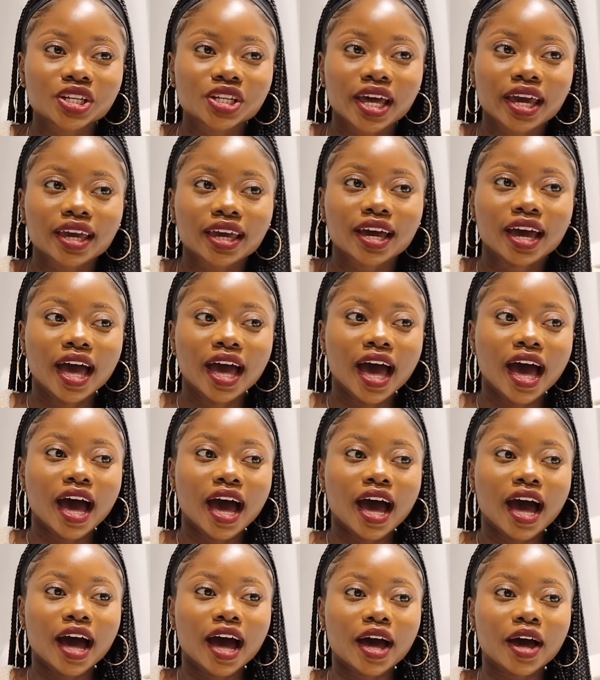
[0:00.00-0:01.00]
Like,
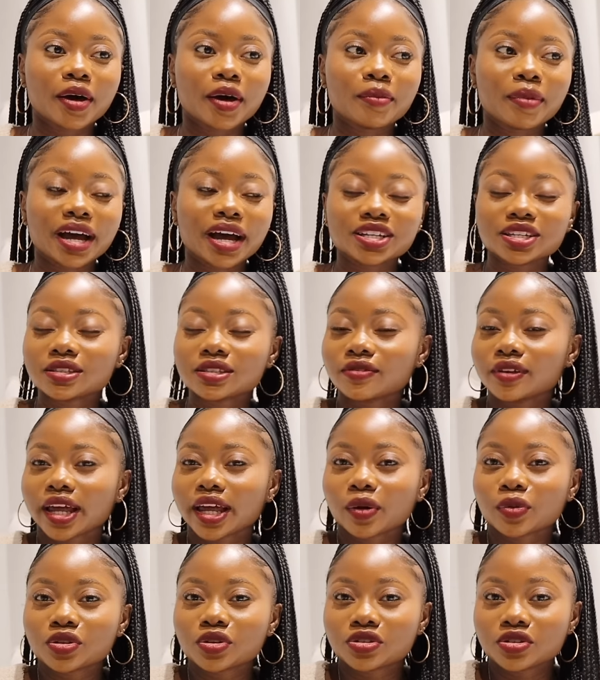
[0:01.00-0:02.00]
I just feel
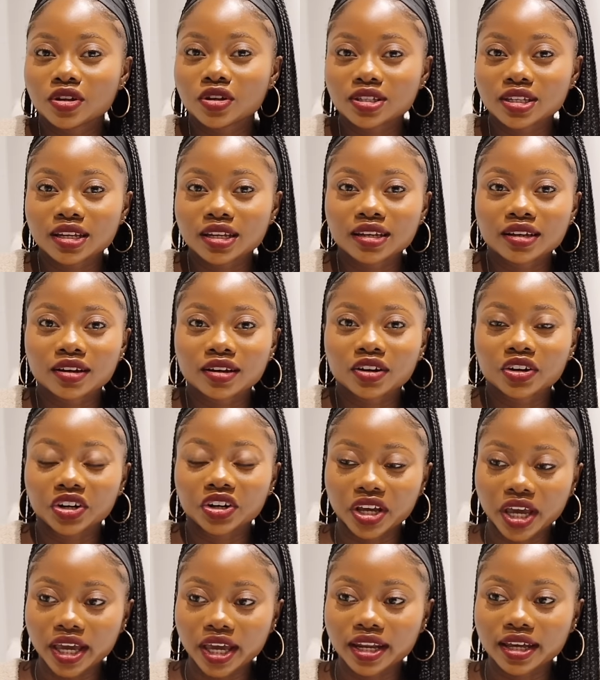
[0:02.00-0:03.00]
like with certain
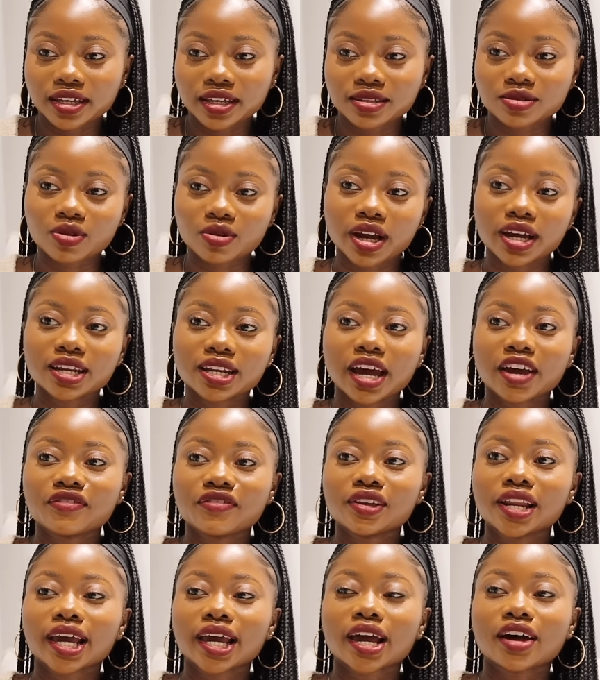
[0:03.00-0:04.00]
creators, right, I
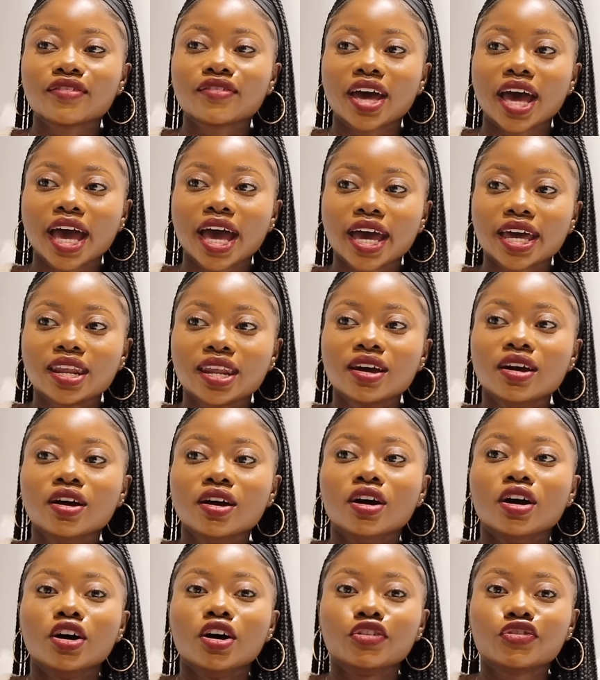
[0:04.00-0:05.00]
feel like I've had
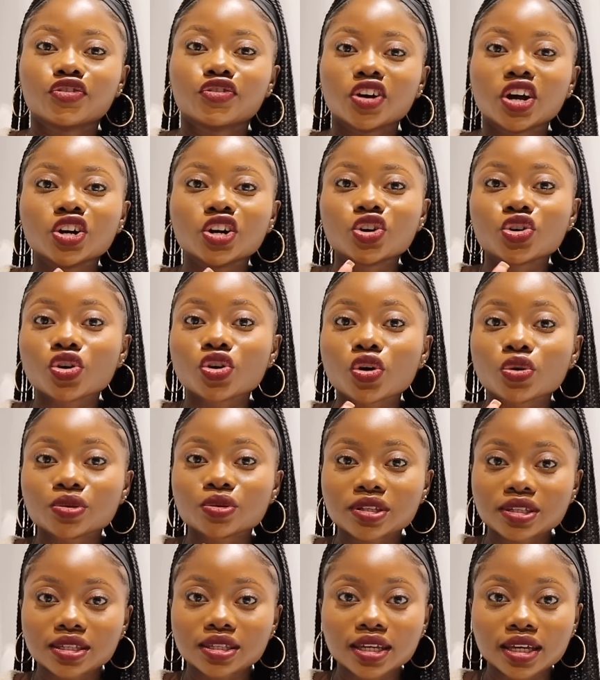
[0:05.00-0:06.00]
a front row
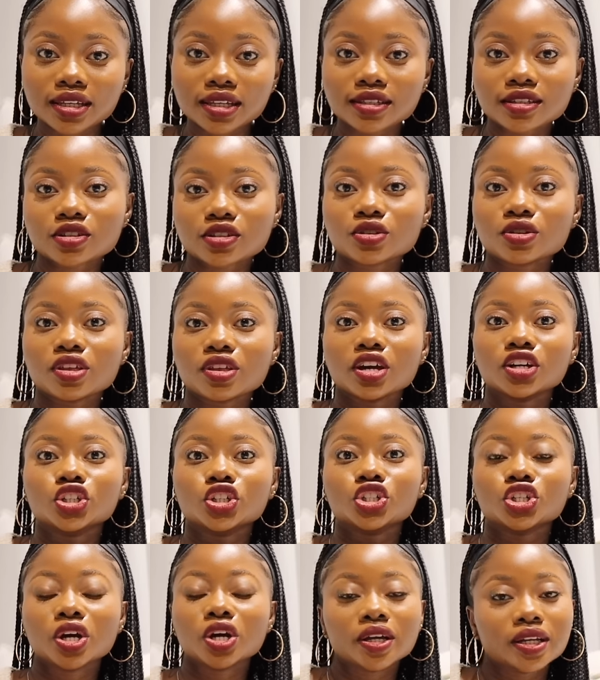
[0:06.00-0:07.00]
seat to their
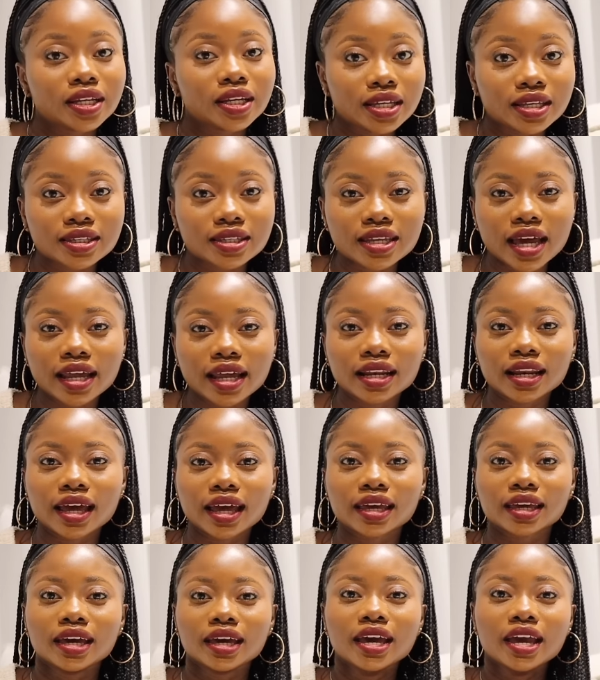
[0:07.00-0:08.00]
journeys and
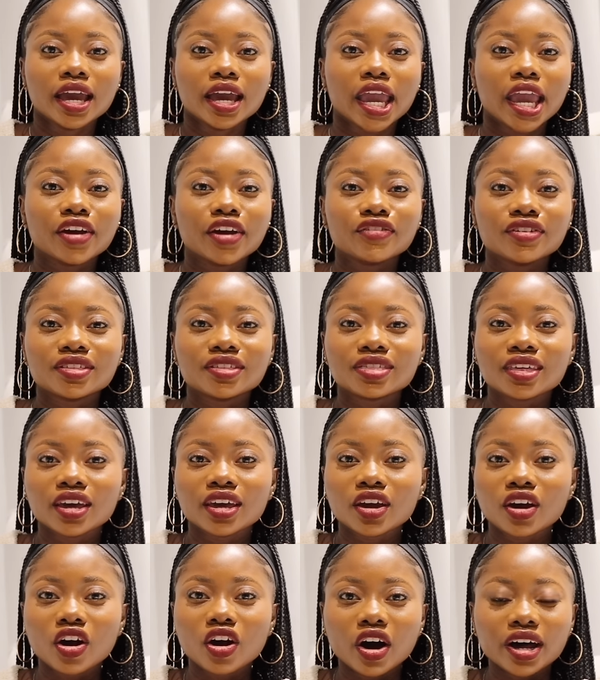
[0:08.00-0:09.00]
like
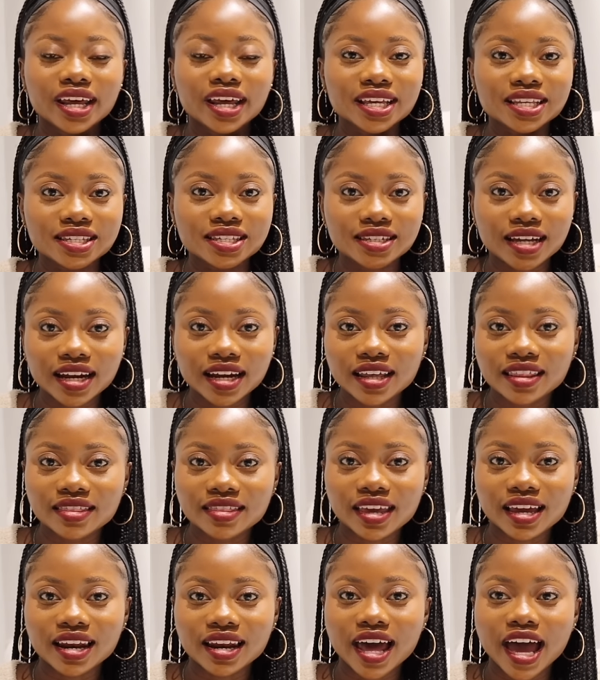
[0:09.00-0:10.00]
everything God has done in
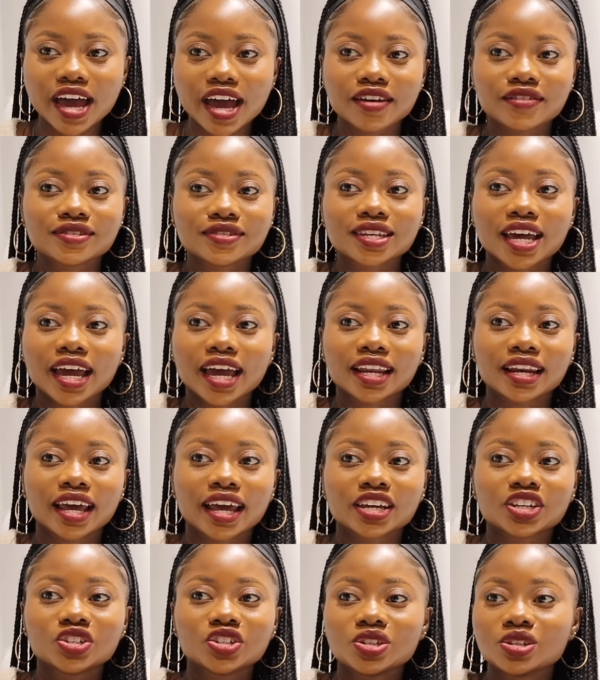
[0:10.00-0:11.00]
their lives. And
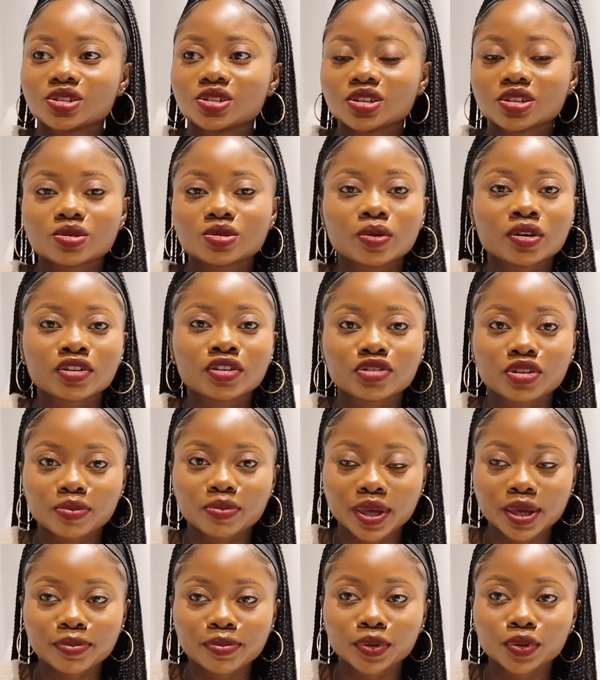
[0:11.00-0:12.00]
like, she's just one of the
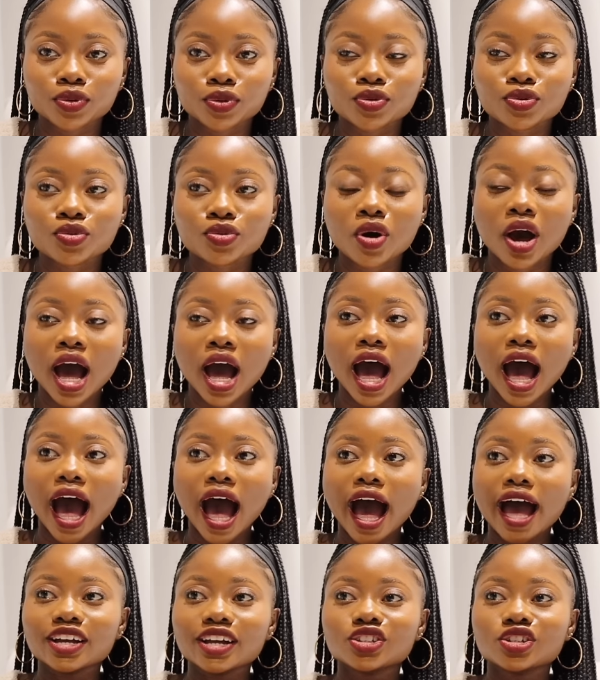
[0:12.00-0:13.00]
people who
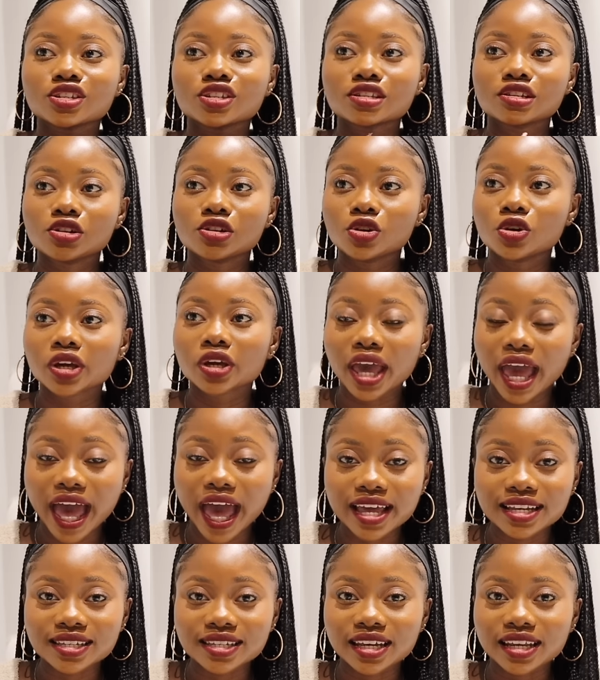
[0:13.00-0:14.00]
I just look
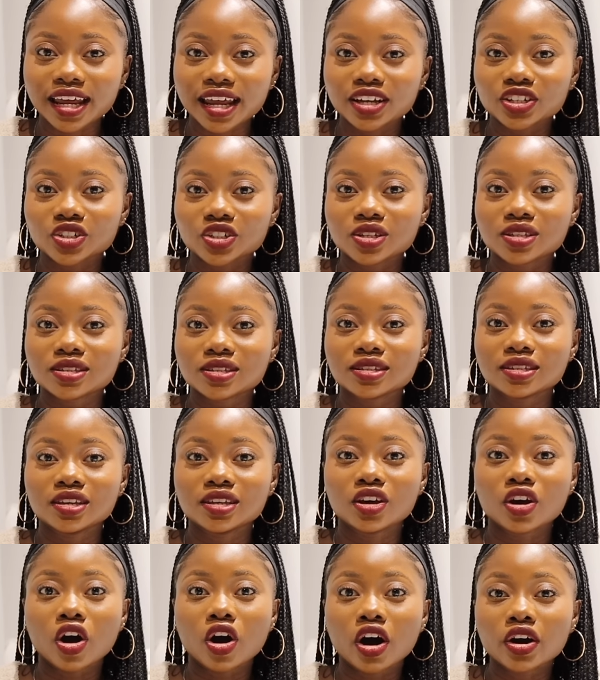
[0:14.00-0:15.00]
at and I just
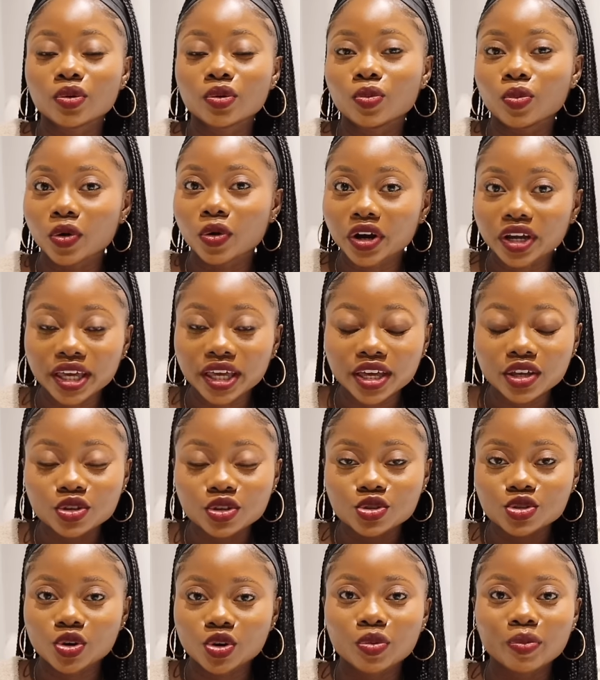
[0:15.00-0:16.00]
see God working
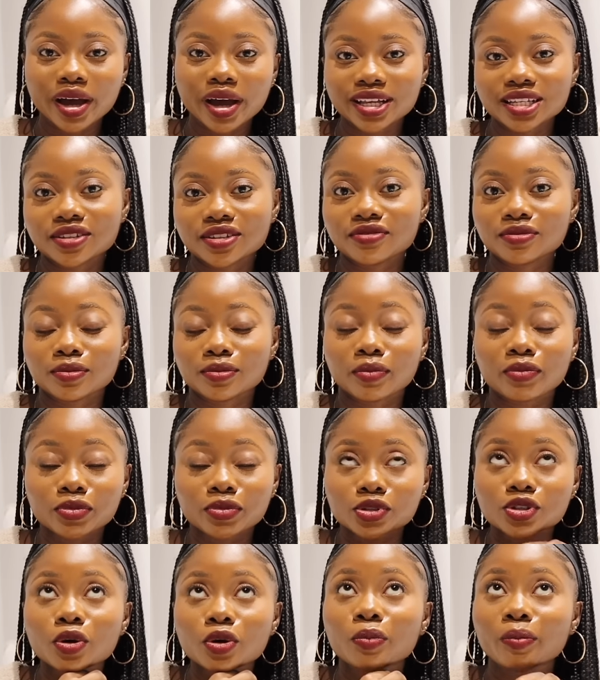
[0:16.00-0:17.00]
so
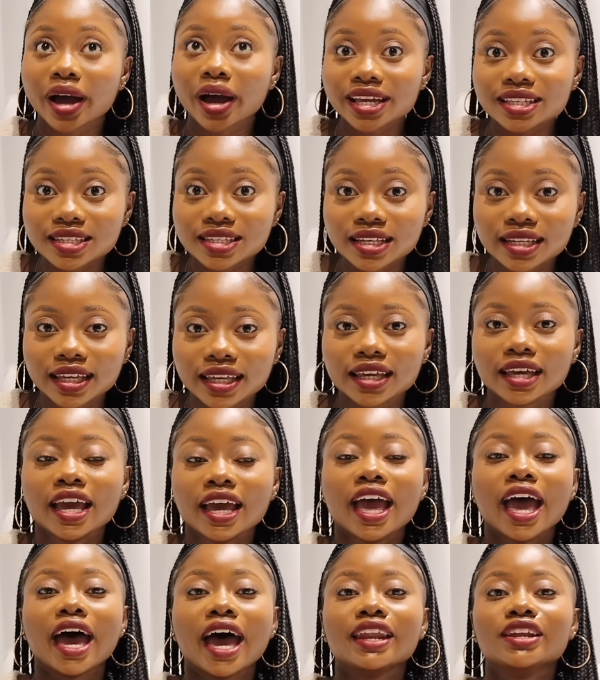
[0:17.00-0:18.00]
mightily,
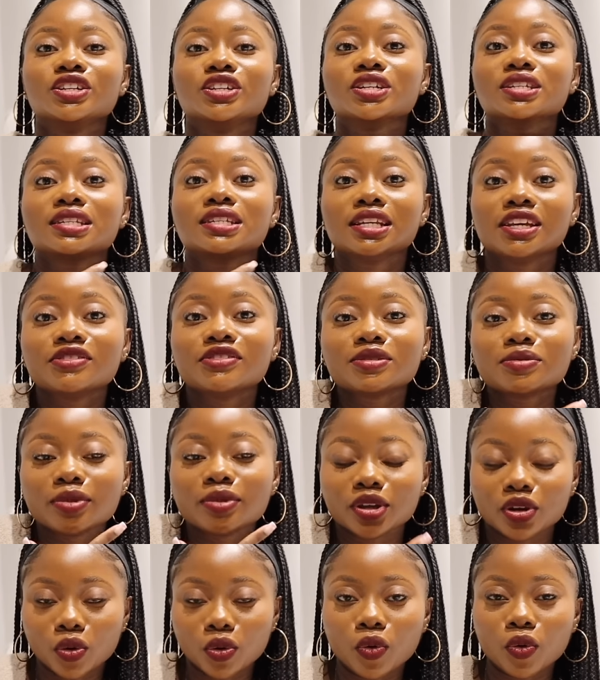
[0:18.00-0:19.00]
and it just leaves
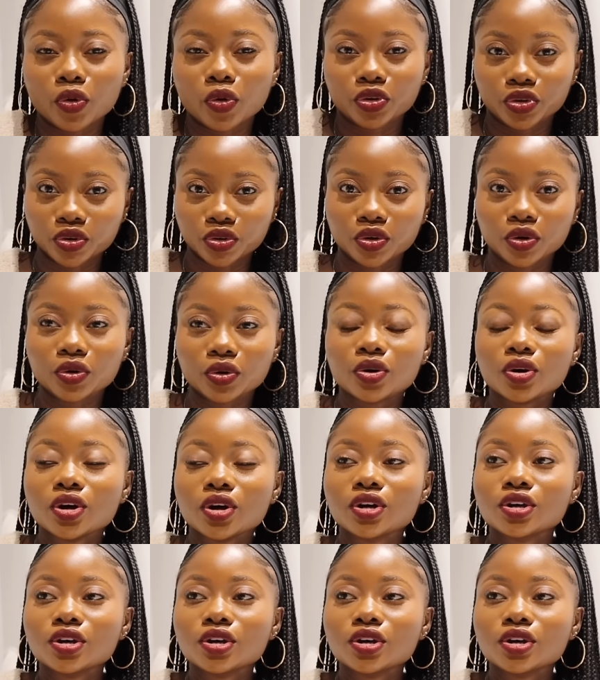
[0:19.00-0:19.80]
me in awe, you know.